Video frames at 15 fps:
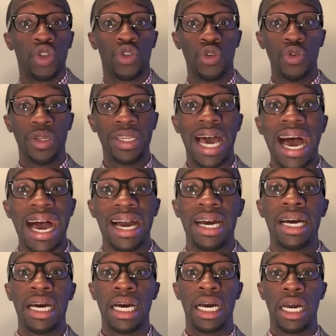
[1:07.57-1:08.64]
do
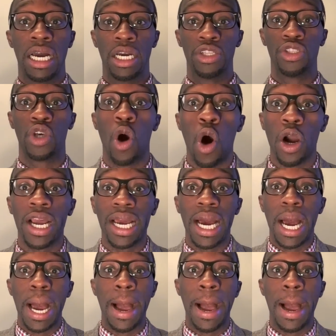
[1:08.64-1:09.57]
not talk